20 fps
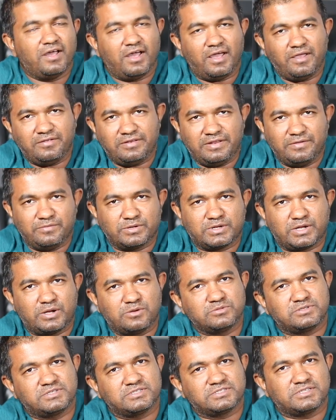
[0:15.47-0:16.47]
I never
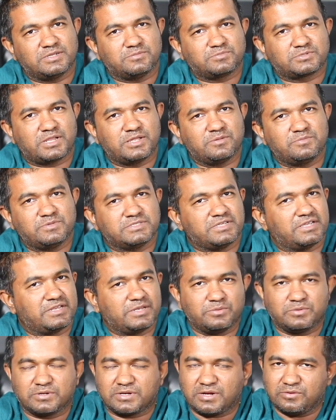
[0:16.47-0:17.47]
counting subscribers, I
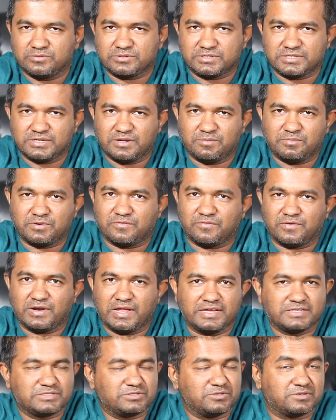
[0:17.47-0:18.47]
never counting number of
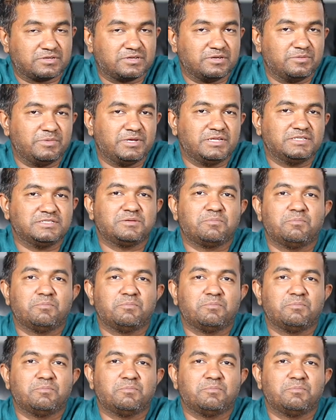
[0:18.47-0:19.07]
likes or comments,